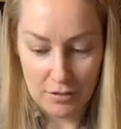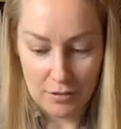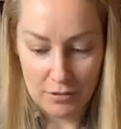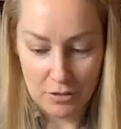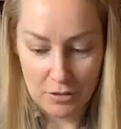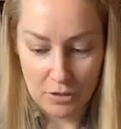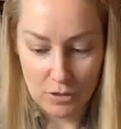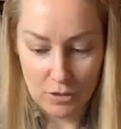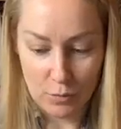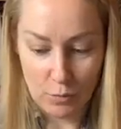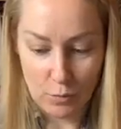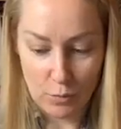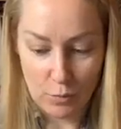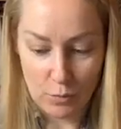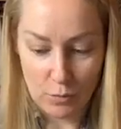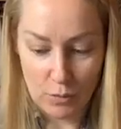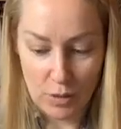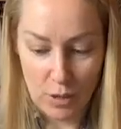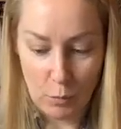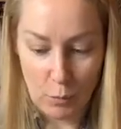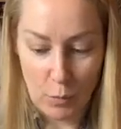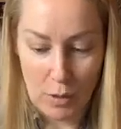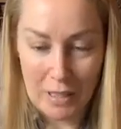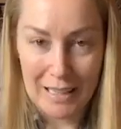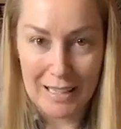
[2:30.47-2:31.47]
Just
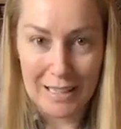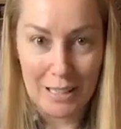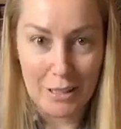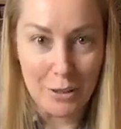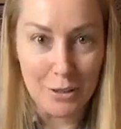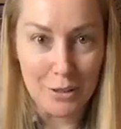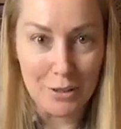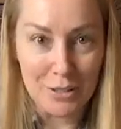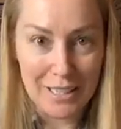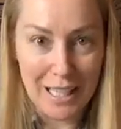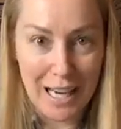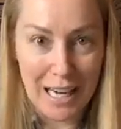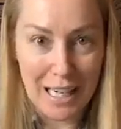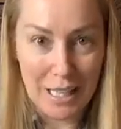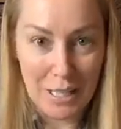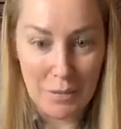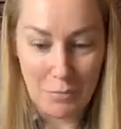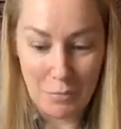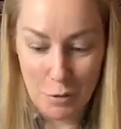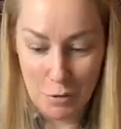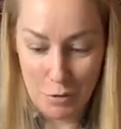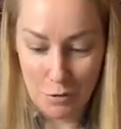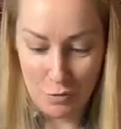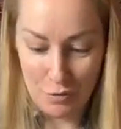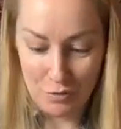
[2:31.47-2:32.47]
one little tiny
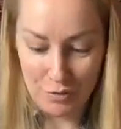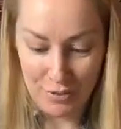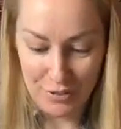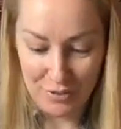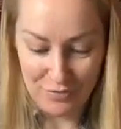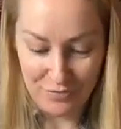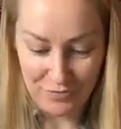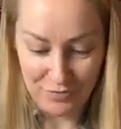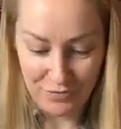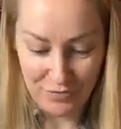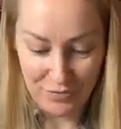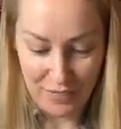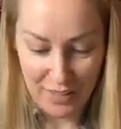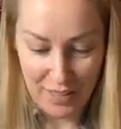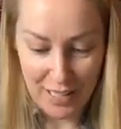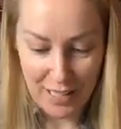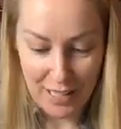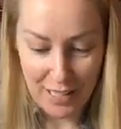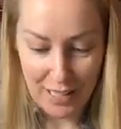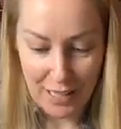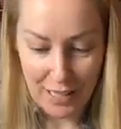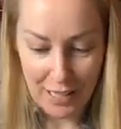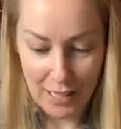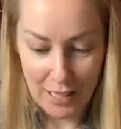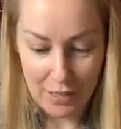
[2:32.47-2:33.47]
move.
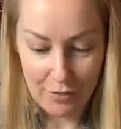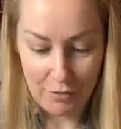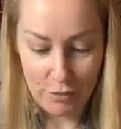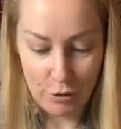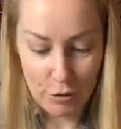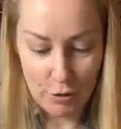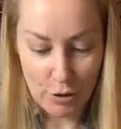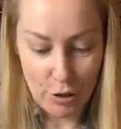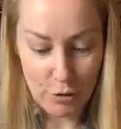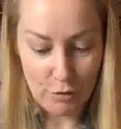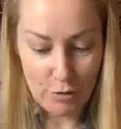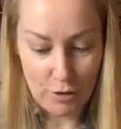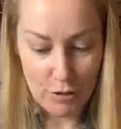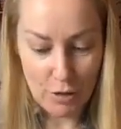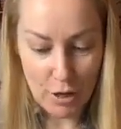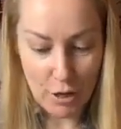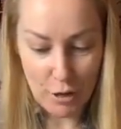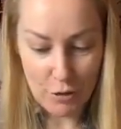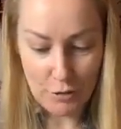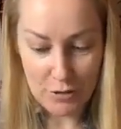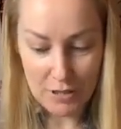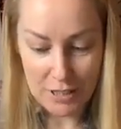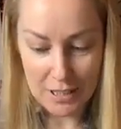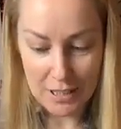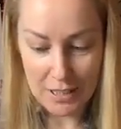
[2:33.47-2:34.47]
And if you're
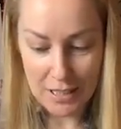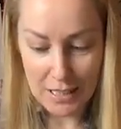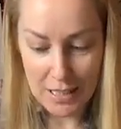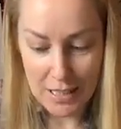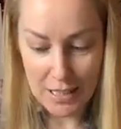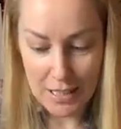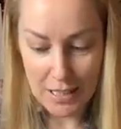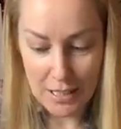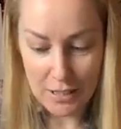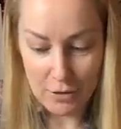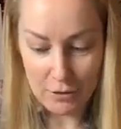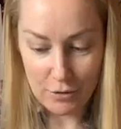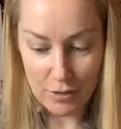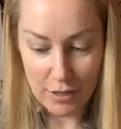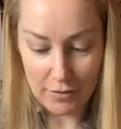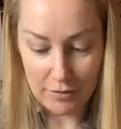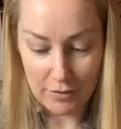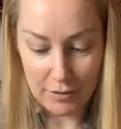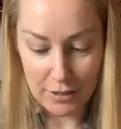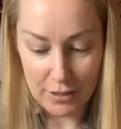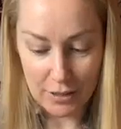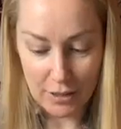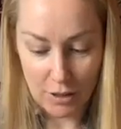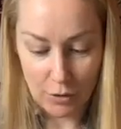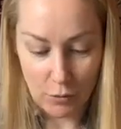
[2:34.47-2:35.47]
OCD, you
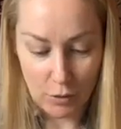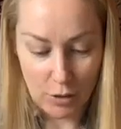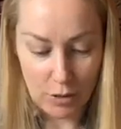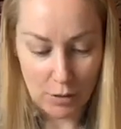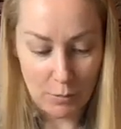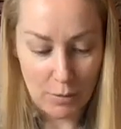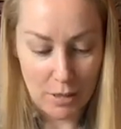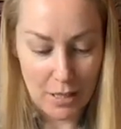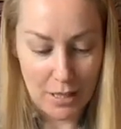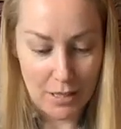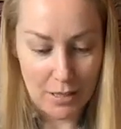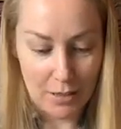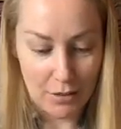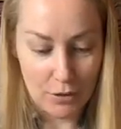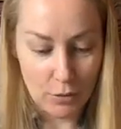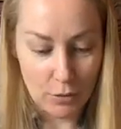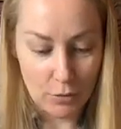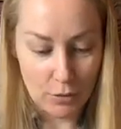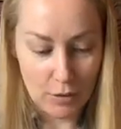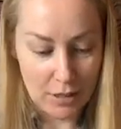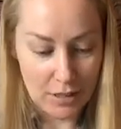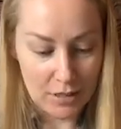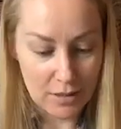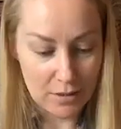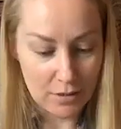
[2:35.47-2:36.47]
definitely don't want to be doing
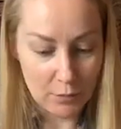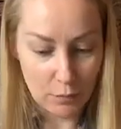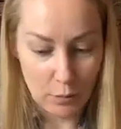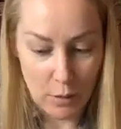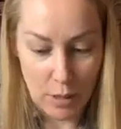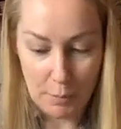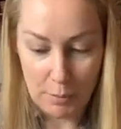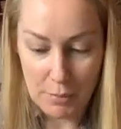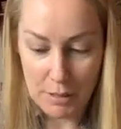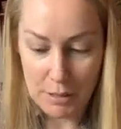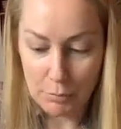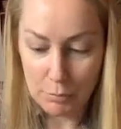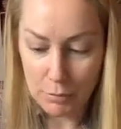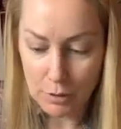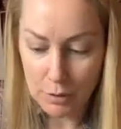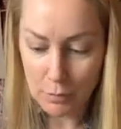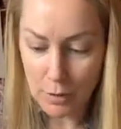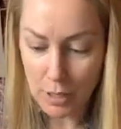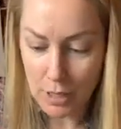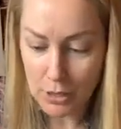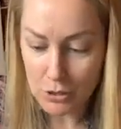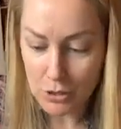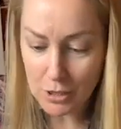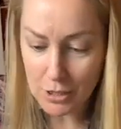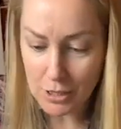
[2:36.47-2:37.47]
this while people are
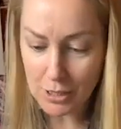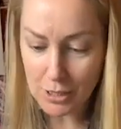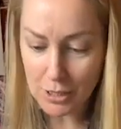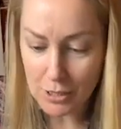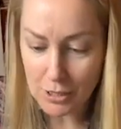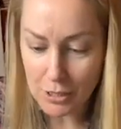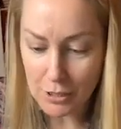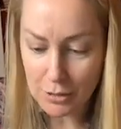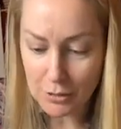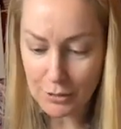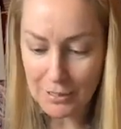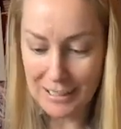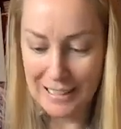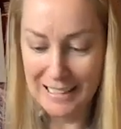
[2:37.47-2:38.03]
watching you.